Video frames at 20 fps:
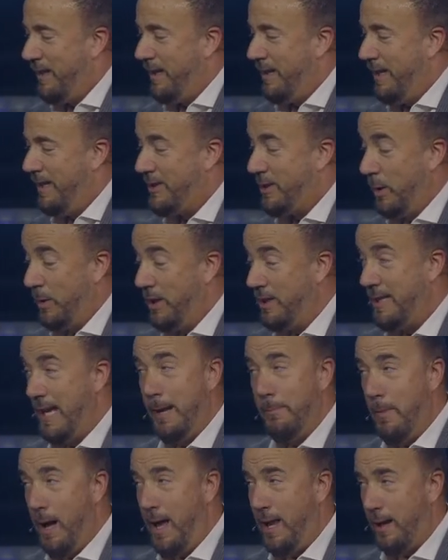And so this
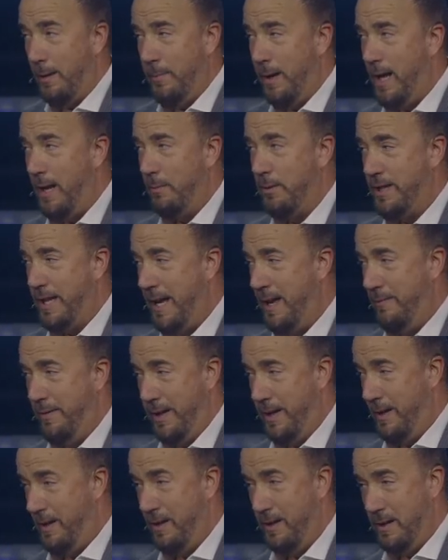ain't Milo. Milo's
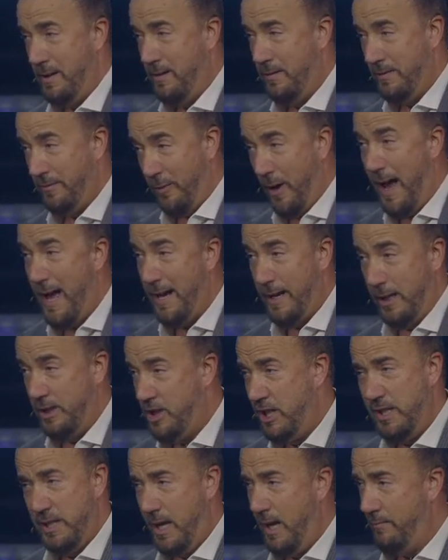heavy. Friday,
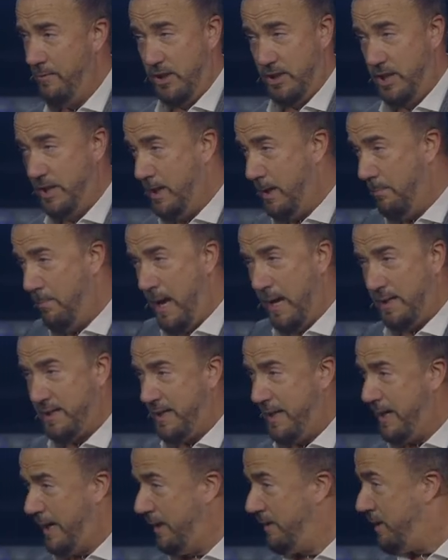she's heavy. She's in the back
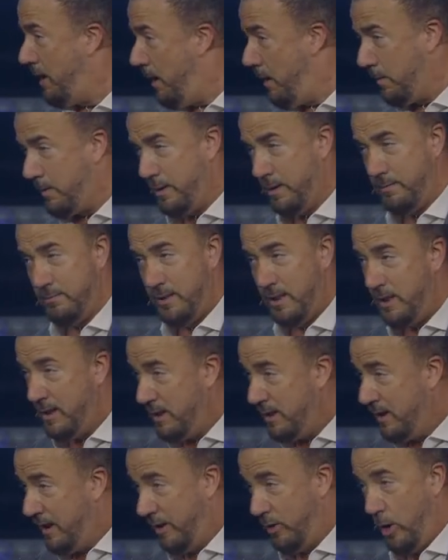seat, ain't talking.
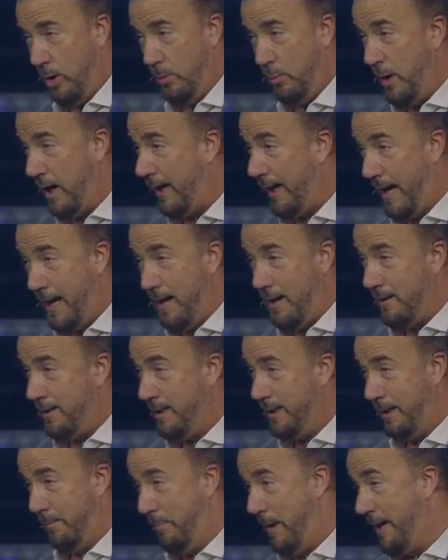And all we're
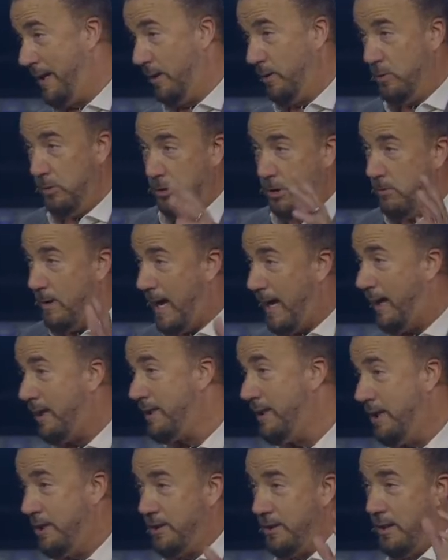clowning and making goo-goo
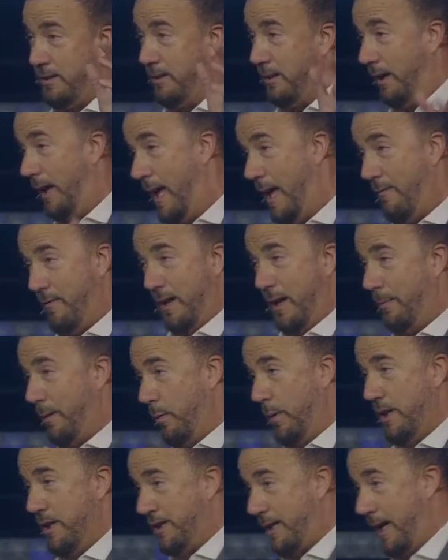eyes at each other and laughing. I mean,
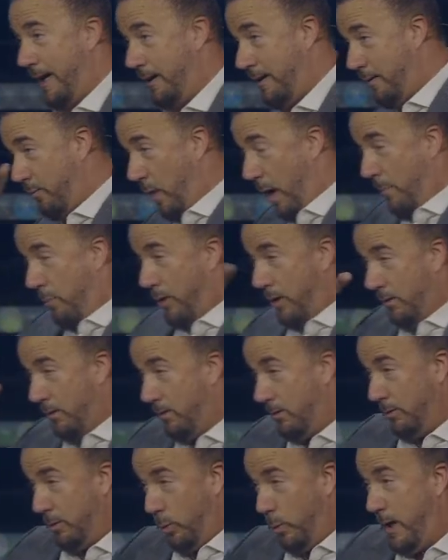we just kind of operate
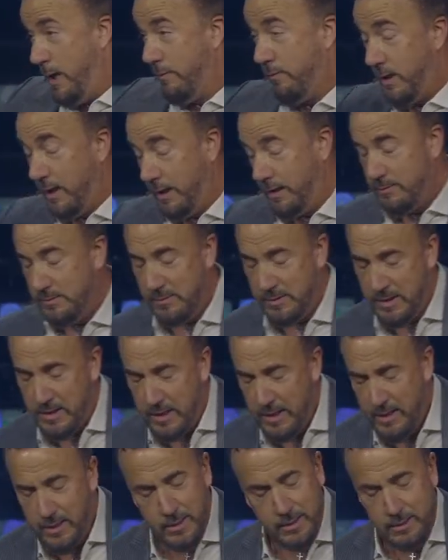on a wavelength.
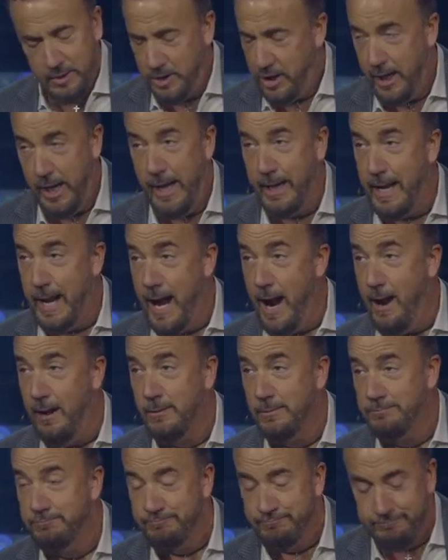She ain't
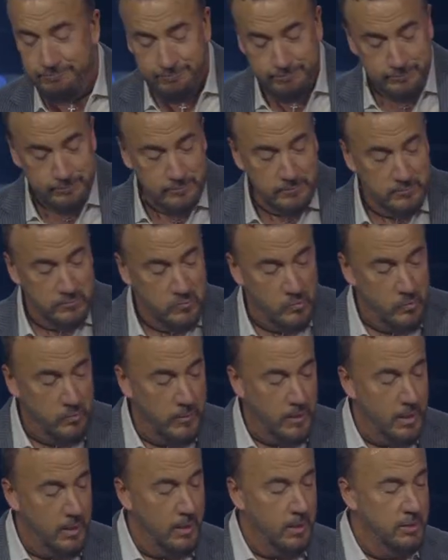there.
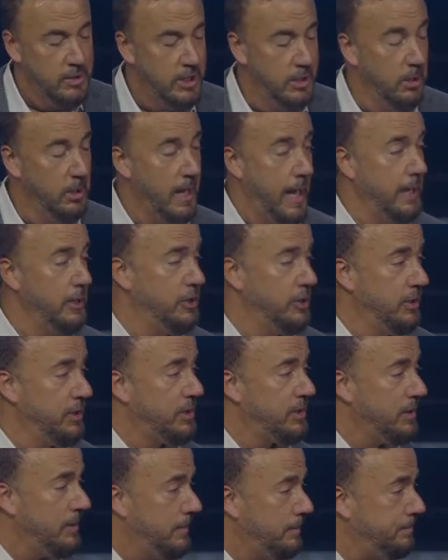She look
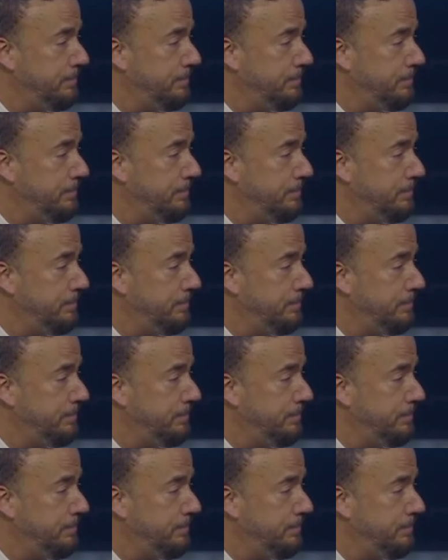anxious.